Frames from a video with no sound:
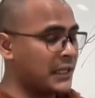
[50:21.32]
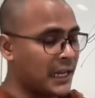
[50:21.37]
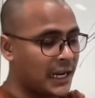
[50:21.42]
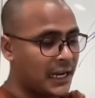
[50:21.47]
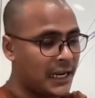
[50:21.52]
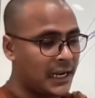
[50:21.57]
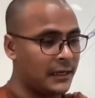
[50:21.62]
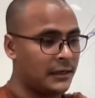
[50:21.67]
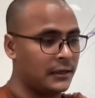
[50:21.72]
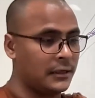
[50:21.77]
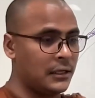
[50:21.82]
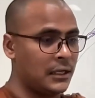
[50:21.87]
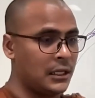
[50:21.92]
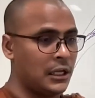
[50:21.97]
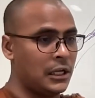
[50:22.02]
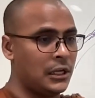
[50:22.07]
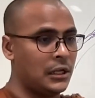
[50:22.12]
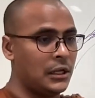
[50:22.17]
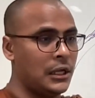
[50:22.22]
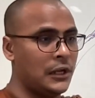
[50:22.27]
again,
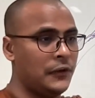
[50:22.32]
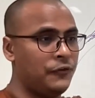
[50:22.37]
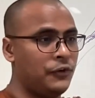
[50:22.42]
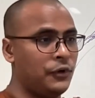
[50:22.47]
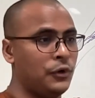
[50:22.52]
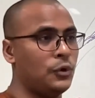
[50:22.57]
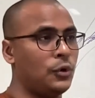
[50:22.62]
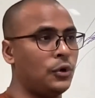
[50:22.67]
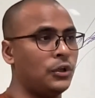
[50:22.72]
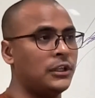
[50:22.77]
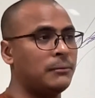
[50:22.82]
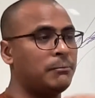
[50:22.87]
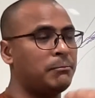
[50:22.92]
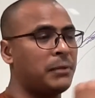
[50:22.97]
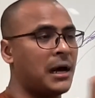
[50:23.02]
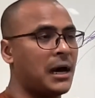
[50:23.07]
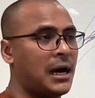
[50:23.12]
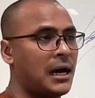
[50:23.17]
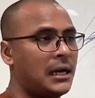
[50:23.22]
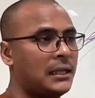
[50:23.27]
if you know the
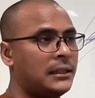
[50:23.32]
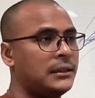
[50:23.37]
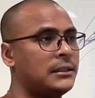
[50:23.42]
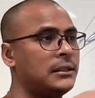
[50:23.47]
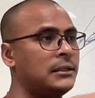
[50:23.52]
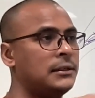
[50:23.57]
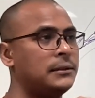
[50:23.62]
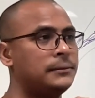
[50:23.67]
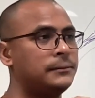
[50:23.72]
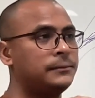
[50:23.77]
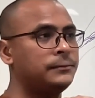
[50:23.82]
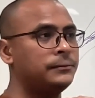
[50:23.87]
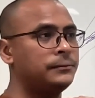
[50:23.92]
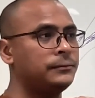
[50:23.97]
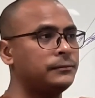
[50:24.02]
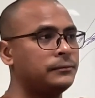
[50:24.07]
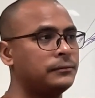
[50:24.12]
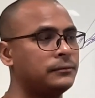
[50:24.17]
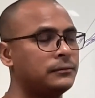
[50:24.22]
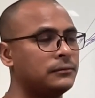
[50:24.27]
path,
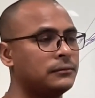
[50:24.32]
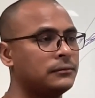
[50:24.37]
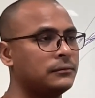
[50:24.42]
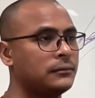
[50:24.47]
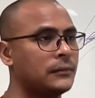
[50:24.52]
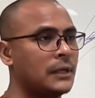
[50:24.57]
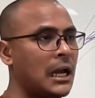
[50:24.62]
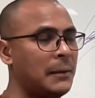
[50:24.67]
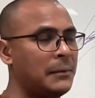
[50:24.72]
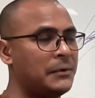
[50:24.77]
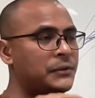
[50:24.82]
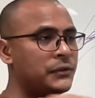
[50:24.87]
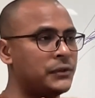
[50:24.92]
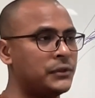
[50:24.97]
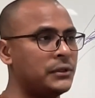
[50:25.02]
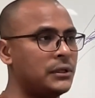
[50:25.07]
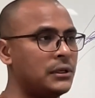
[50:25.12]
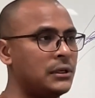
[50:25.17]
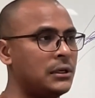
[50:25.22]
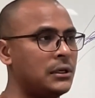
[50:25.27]
I mean,
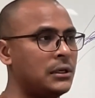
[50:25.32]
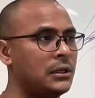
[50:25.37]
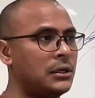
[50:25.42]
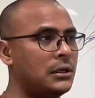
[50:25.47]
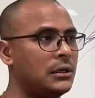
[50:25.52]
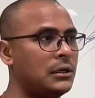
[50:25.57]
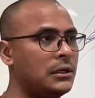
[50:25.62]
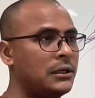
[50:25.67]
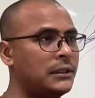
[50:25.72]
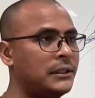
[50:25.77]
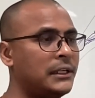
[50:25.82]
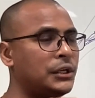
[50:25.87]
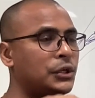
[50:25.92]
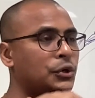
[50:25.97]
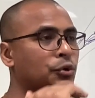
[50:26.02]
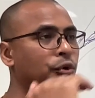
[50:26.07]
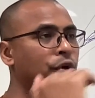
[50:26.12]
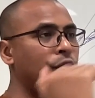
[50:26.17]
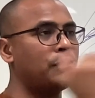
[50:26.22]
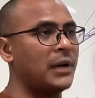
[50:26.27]
then you
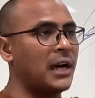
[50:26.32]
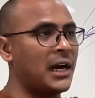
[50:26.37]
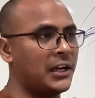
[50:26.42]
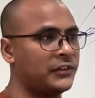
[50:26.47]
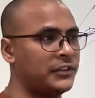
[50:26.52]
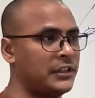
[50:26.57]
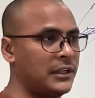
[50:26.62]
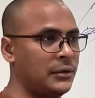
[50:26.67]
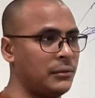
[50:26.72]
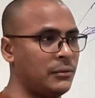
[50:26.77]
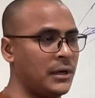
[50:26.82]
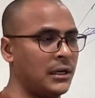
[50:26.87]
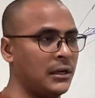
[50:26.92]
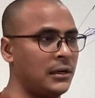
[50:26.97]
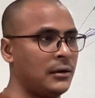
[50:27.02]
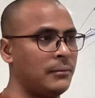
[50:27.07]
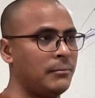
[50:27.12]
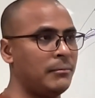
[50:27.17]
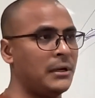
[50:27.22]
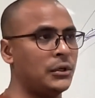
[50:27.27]
don't need to ask anyone.
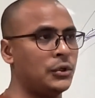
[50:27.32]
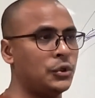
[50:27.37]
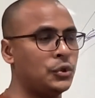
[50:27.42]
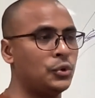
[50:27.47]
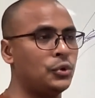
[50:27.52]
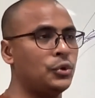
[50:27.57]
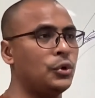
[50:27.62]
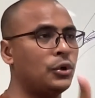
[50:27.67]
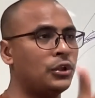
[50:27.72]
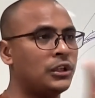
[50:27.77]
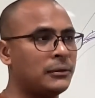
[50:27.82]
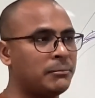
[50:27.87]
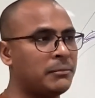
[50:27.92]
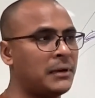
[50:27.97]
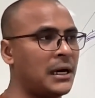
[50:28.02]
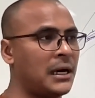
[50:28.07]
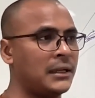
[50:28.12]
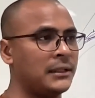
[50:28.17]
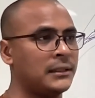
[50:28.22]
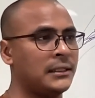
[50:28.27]
But to know the
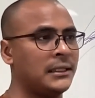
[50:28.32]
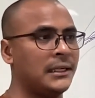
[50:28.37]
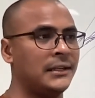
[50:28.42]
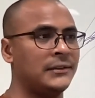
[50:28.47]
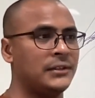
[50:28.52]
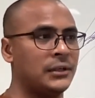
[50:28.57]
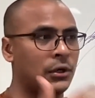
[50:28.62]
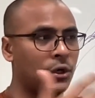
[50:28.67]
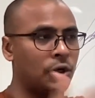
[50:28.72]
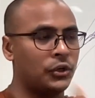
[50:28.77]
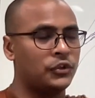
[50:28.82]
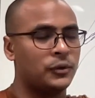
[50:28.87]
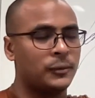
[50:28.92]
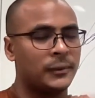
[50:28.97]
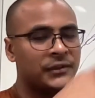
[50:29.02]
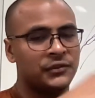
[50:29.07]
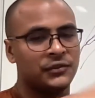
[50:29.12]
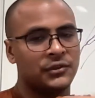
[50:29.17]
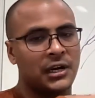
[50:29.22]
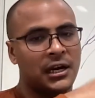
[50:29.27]
path, there is lots of
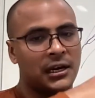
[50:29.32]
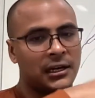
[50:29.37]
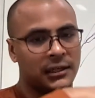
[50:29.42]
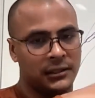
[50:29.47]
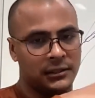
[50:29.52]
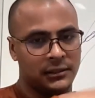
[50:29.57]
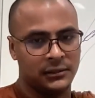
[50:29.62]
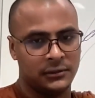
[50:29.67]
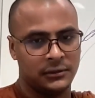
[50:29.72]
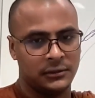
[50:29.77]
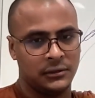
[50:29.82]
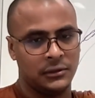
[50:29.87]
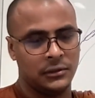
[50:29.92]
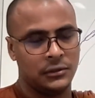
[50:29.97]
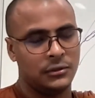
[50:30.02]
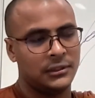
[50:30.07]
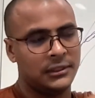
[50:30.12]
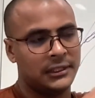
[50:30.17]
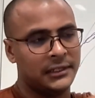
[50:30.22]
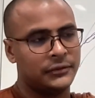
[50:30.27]
struggle.
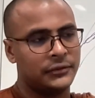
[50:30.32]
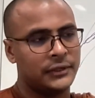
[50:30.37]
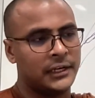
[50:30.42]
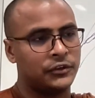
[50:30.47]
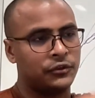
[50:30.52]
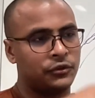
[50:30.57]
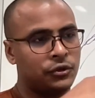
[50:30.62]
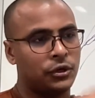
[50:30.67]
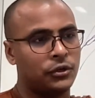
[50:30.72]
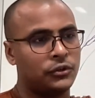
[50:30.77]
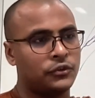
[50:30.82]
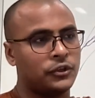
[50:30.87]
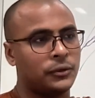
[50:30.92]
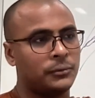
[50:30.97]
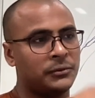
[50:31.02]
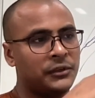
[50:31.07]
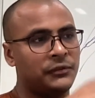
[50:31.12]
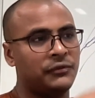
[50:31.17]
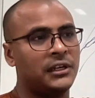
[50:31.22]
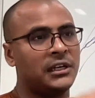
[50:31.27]
There's lots
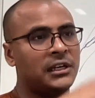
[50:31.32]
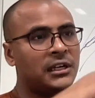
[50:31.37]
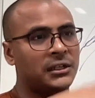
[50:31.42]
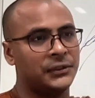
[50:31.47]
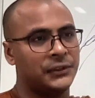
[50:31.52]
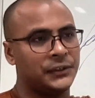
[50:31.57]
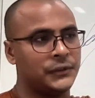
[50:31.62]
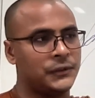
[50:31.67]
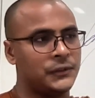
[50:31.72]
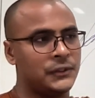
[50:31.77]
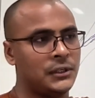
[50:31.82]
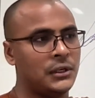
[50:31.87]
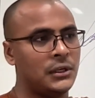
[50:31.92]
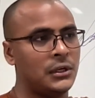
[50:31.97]
of difficulties.